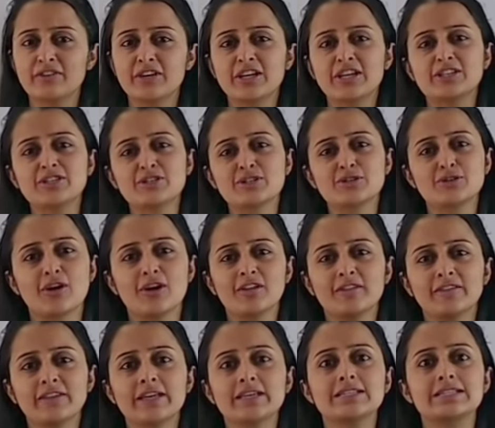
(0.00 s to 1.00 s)
we can
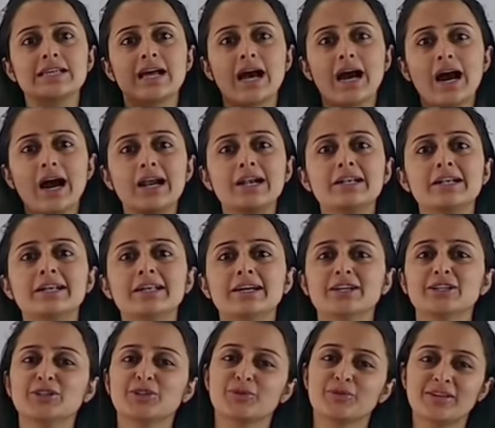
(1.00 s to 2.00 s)
solve this
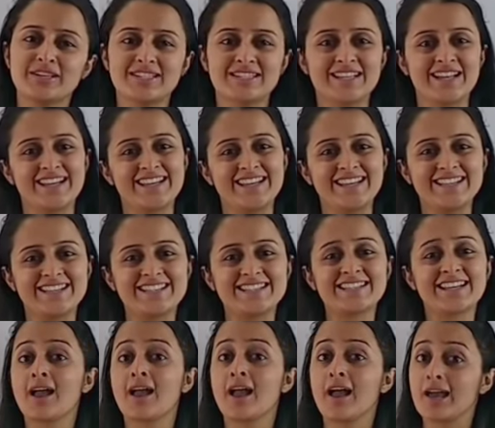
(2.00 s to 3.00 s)
under 3 seconds?